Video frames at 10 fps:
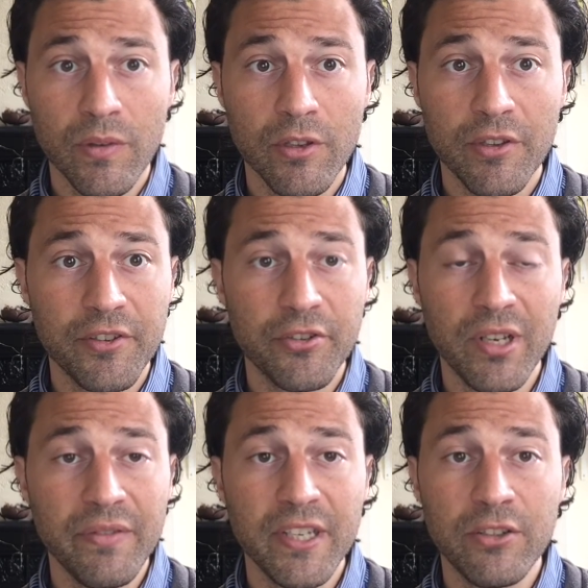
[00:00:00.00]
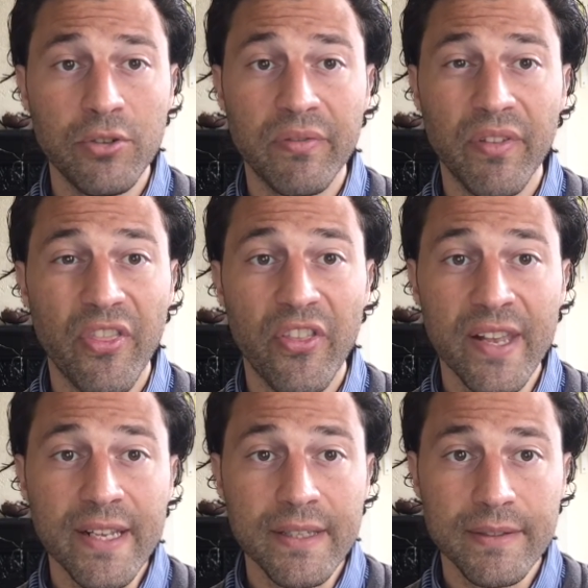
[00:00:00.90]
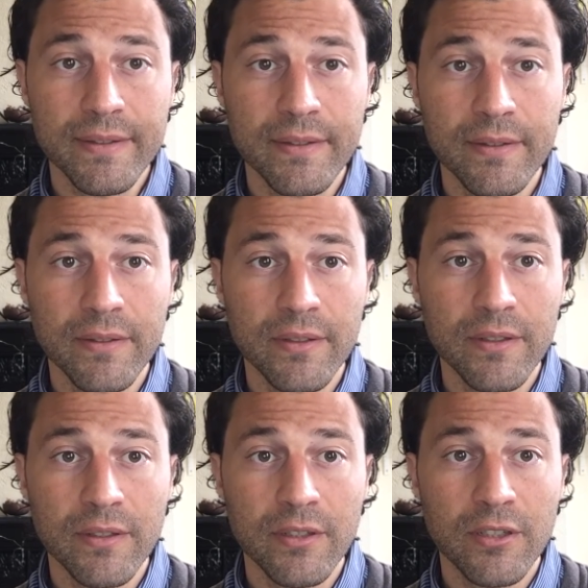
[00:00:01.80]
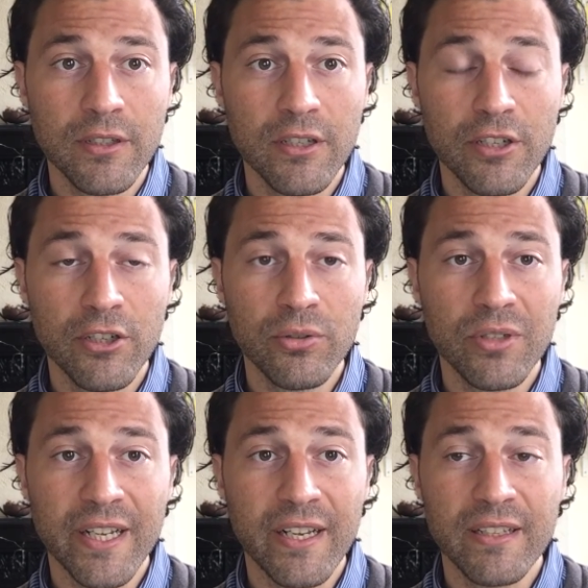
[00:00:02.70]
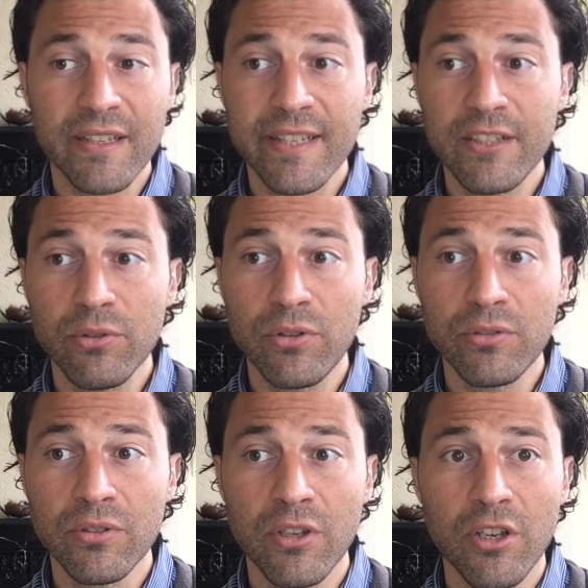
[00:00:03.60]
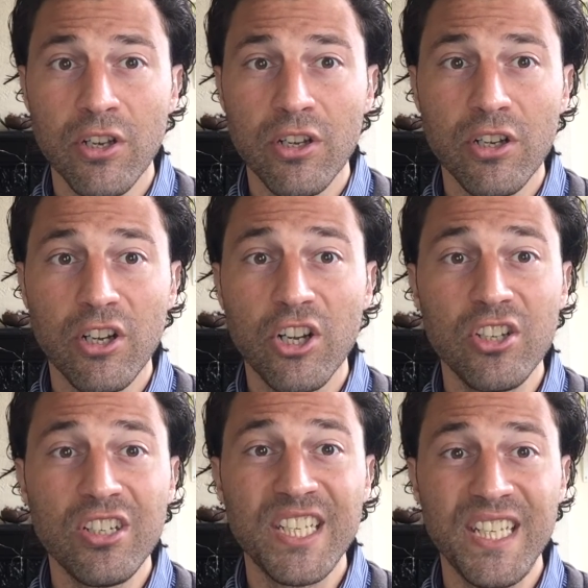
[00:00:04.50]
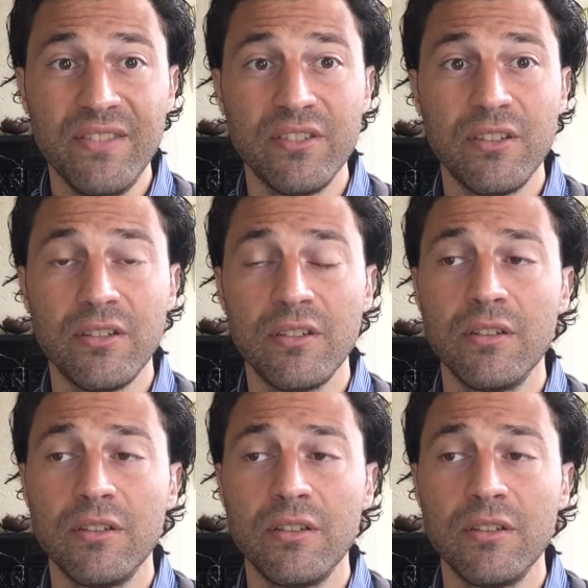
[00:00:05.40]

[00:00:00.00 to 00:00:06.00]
you're living in two different things. You know, like a ten-year-old couldn't even,